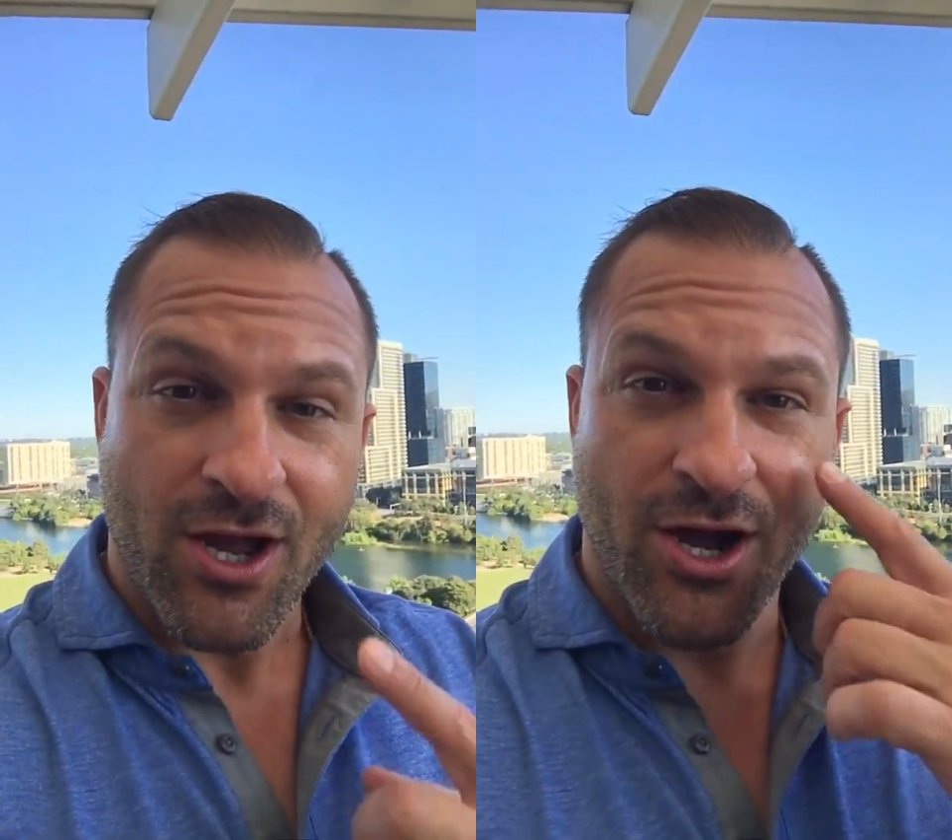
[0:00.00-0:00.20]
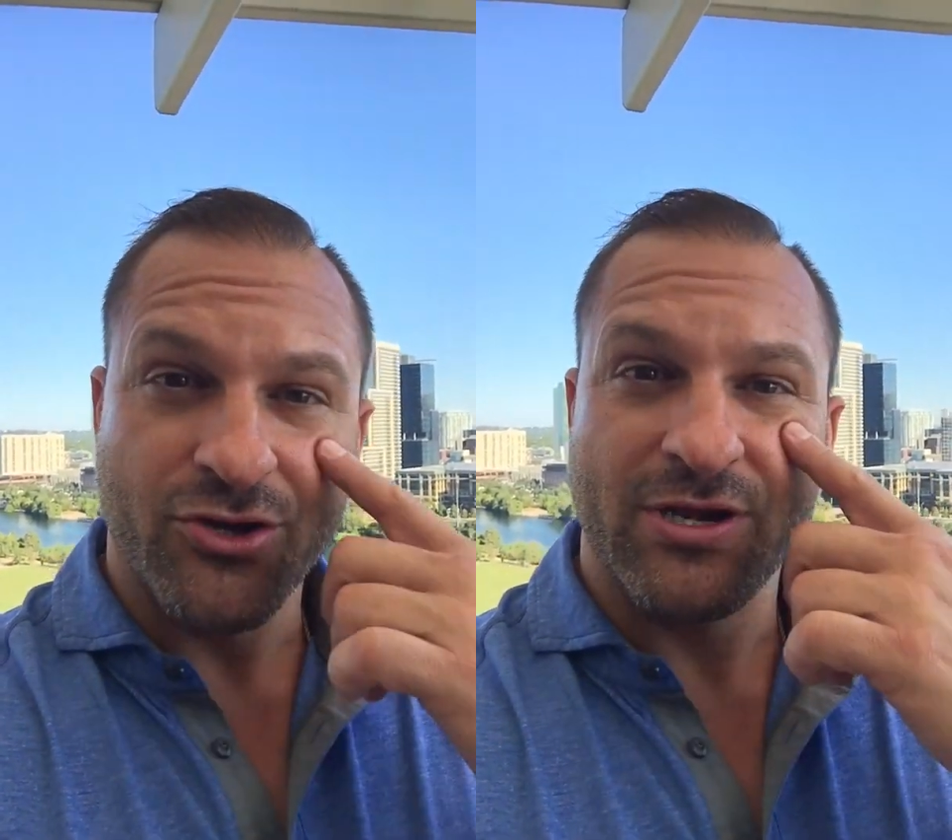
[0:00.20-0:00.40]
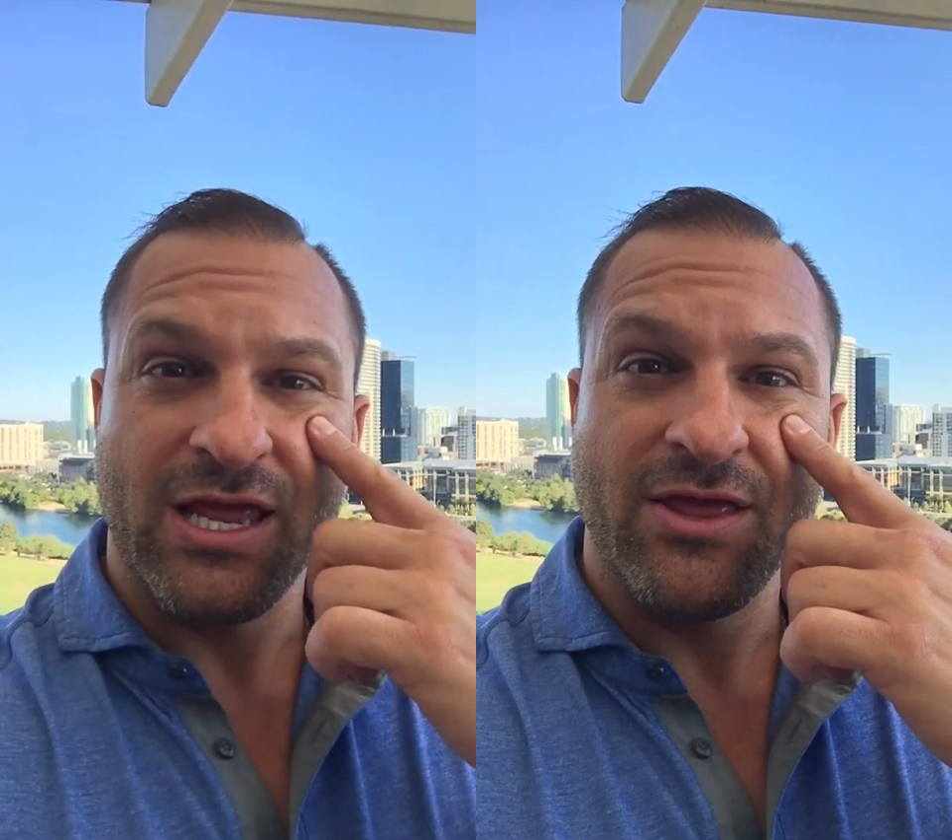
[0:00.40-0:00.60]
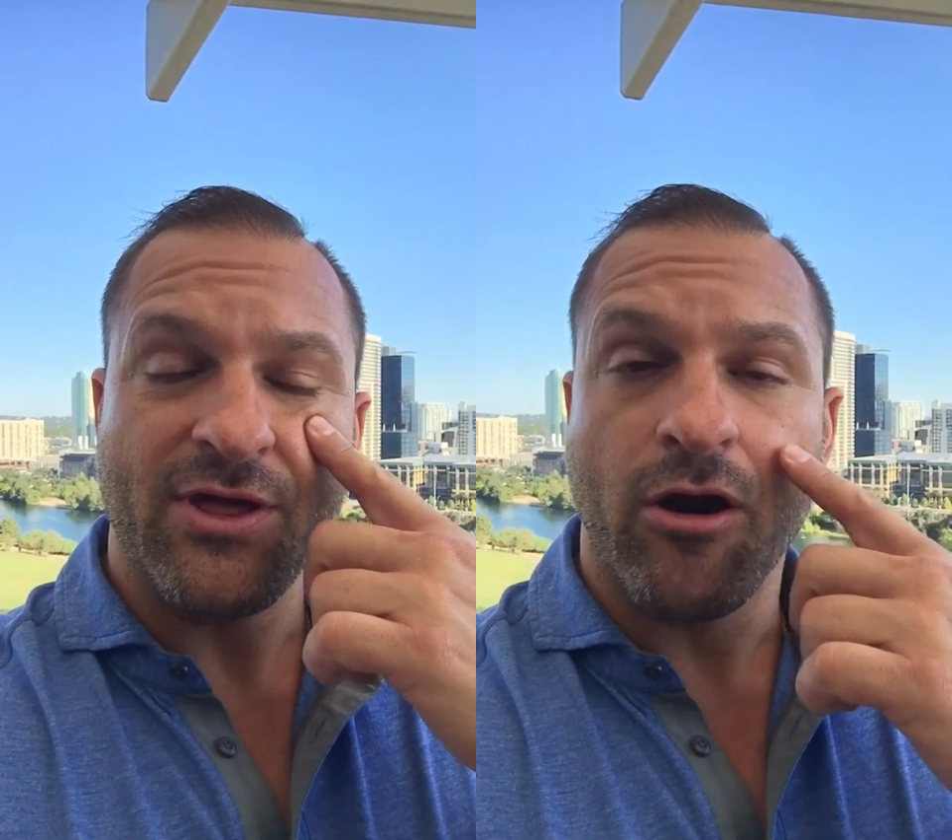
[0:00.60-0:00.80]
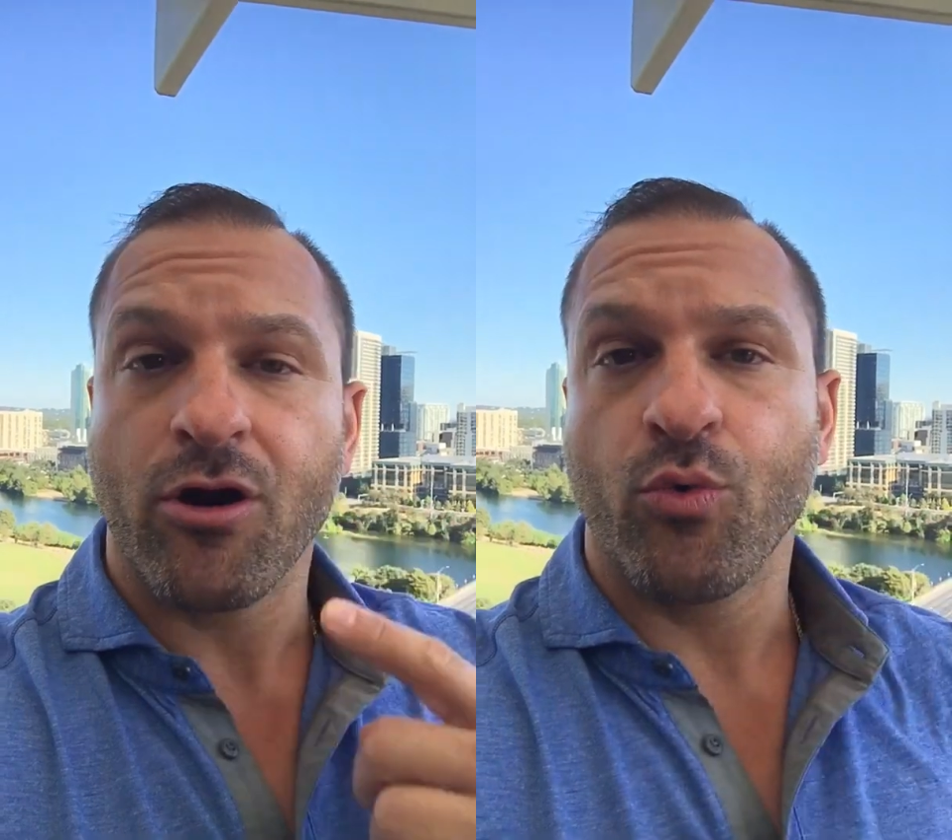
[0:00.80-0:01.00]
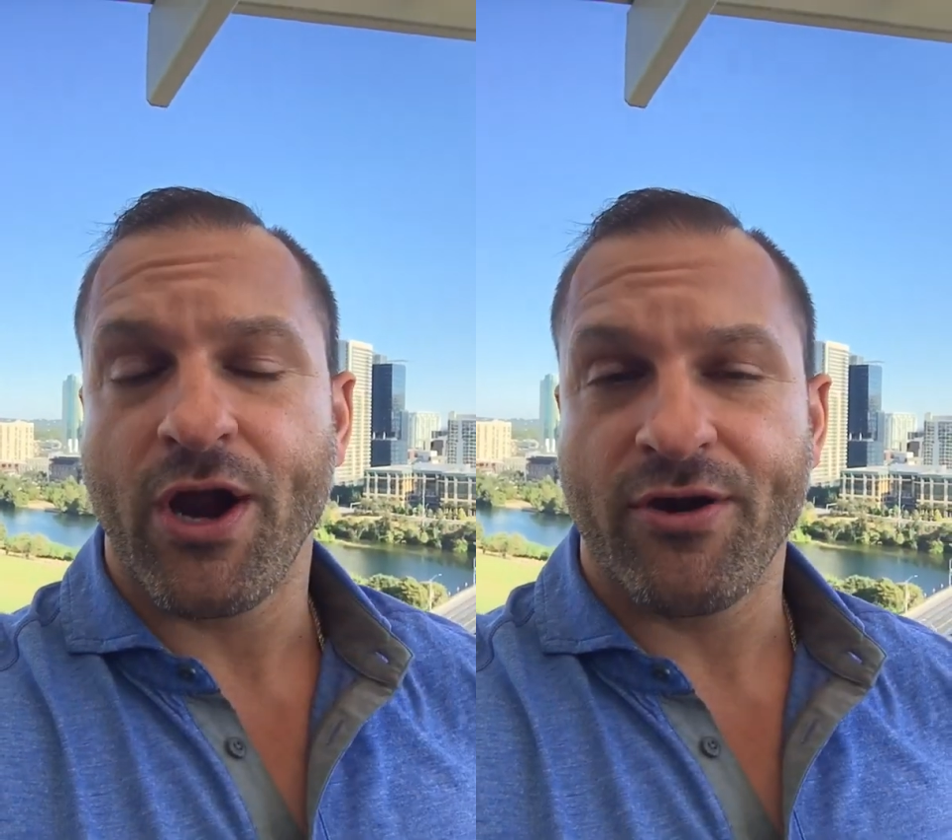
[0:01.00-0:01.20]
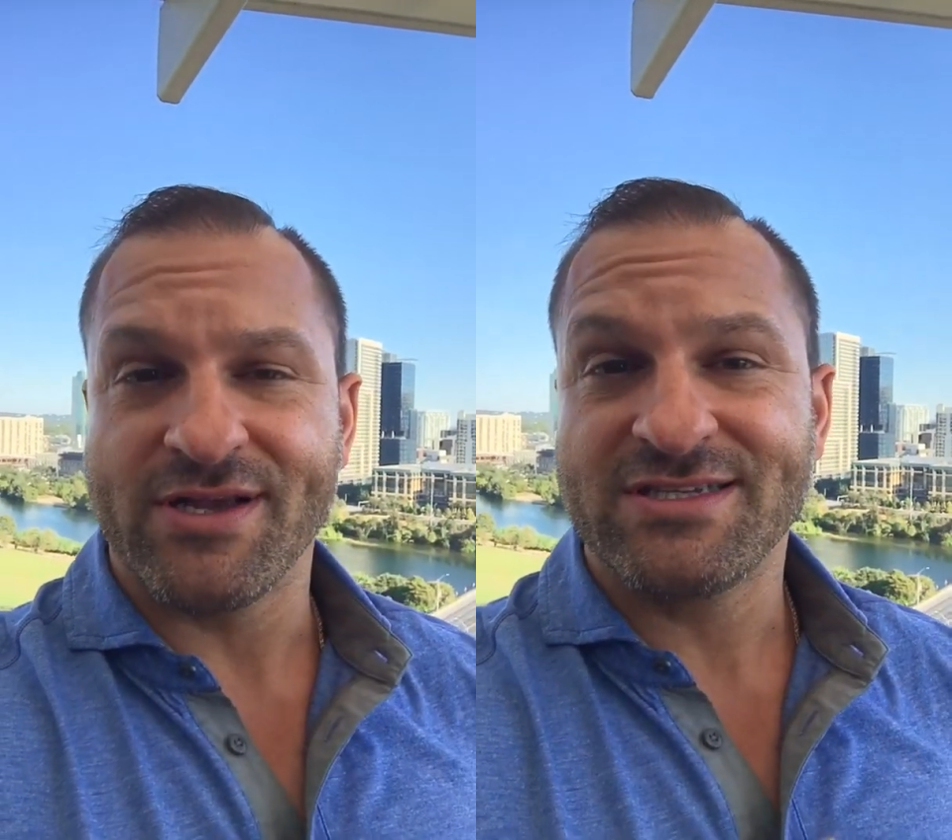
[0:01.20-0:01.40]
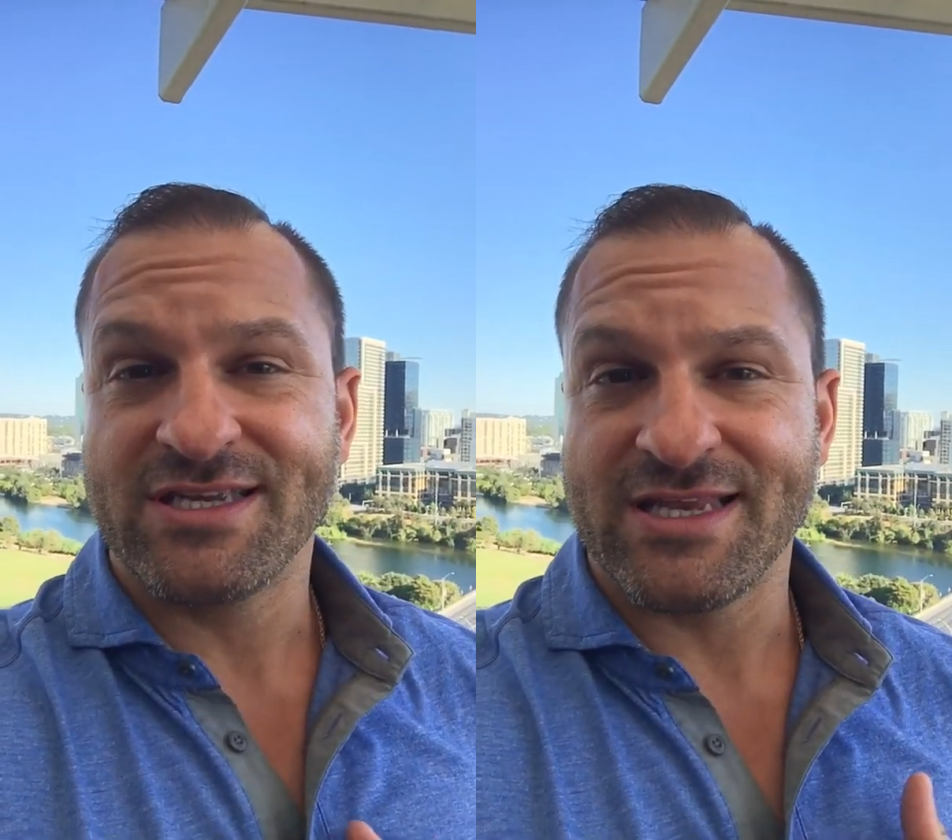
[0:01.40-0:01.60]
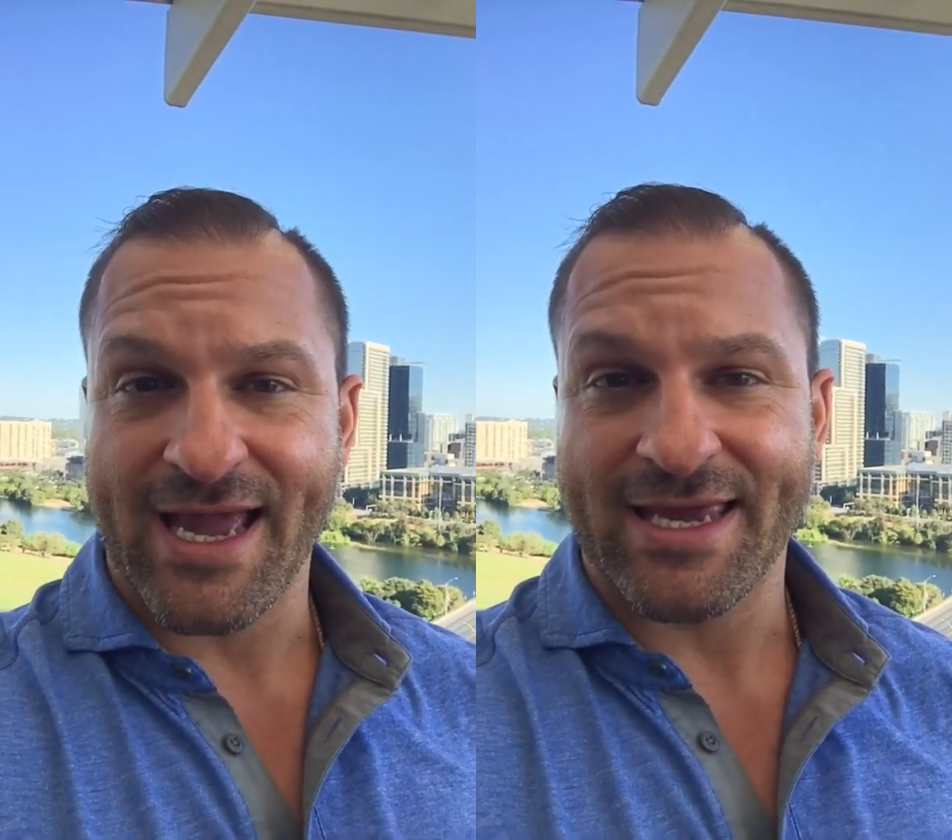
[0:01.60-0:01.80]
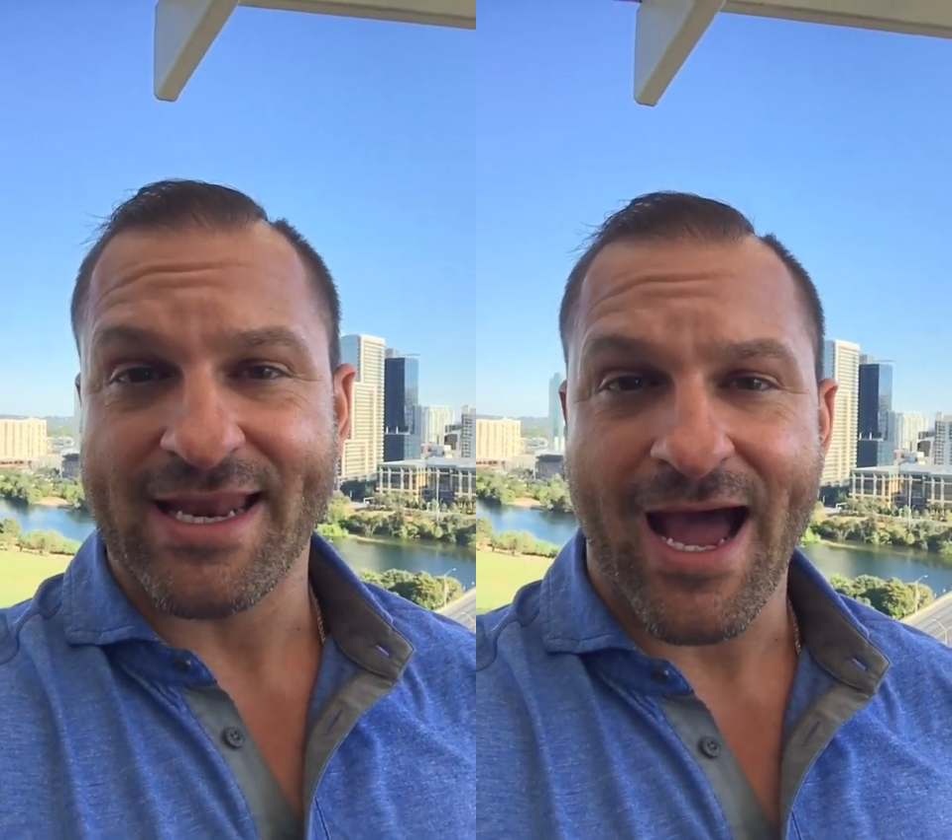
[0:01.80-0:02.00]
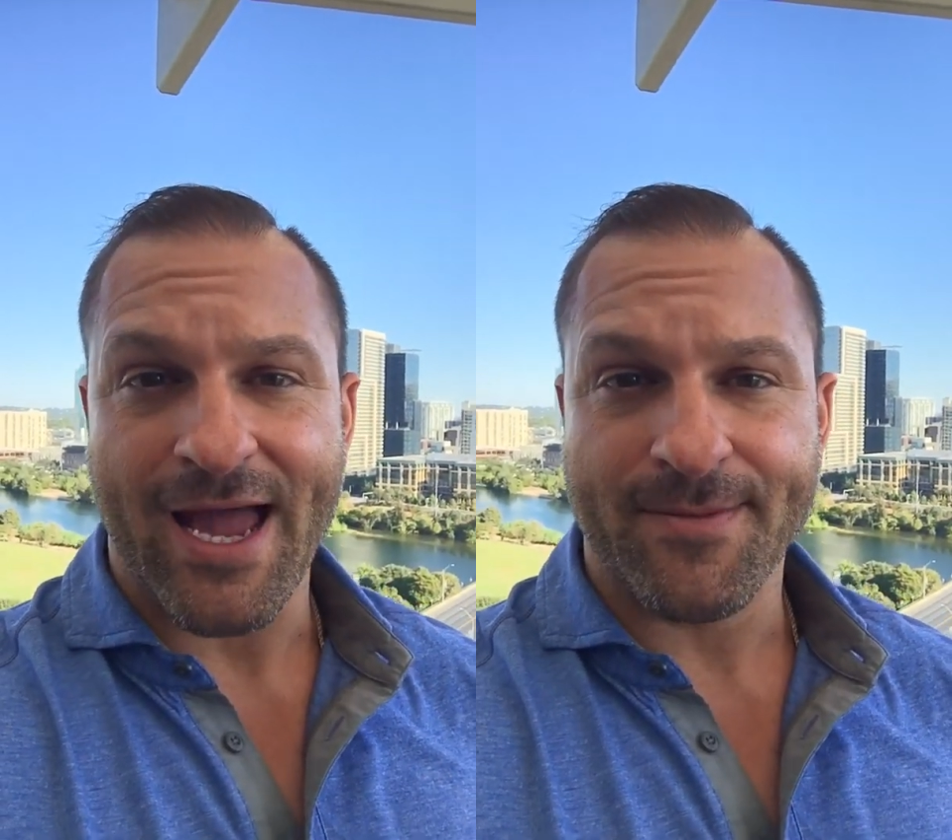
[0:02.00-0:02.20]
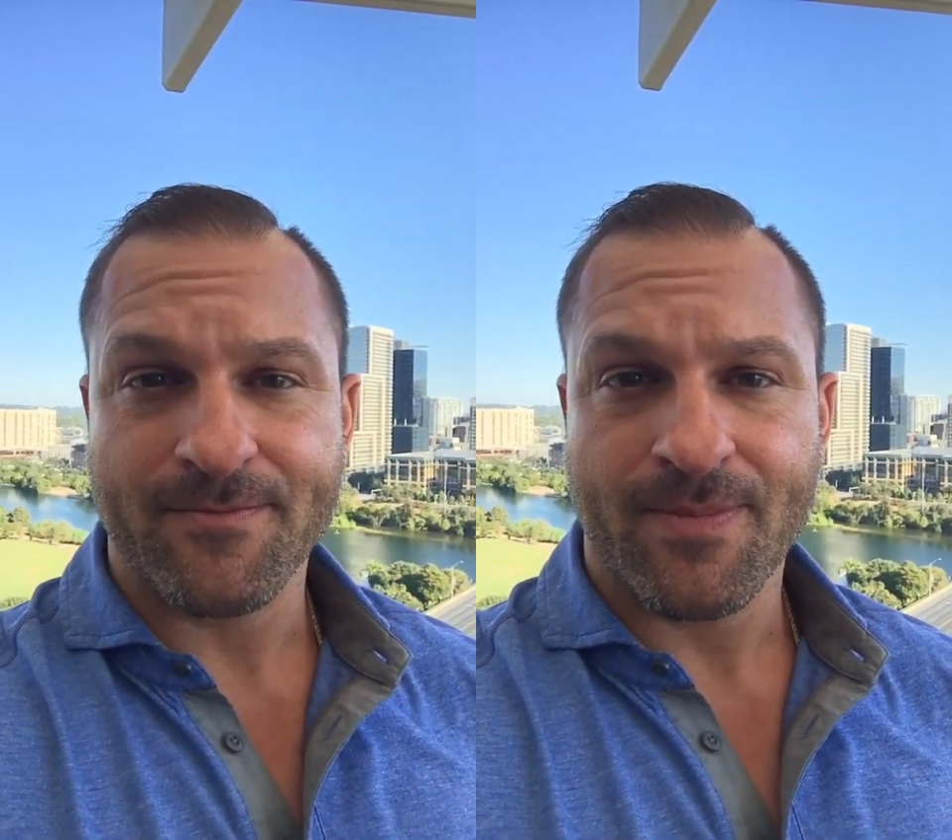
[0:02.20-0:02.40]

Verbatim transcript: underneath our awareness to the naked eye.